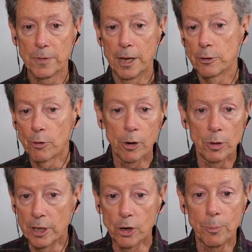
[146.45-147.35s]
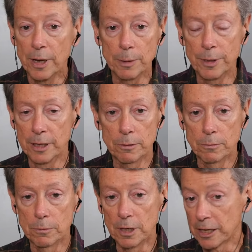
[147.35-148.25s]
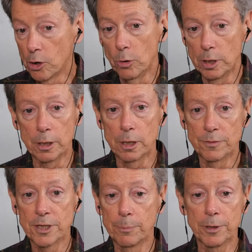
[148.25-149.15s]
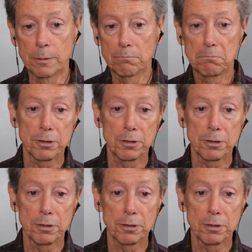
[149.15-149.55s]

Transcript: and grow a little, maybe, and let go a little of something.